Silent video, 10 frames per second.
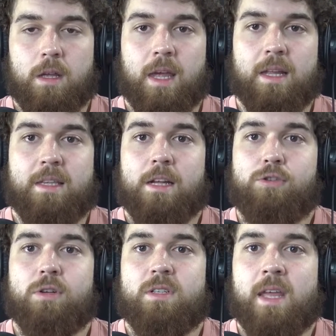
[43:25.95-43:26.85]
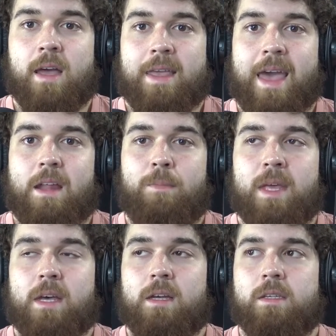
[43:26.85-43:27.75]
it's interesting again
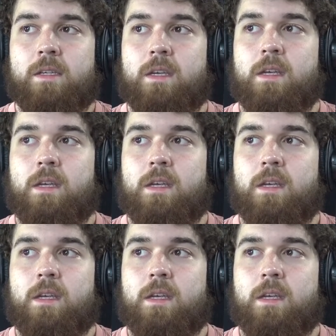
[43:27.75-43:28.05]
because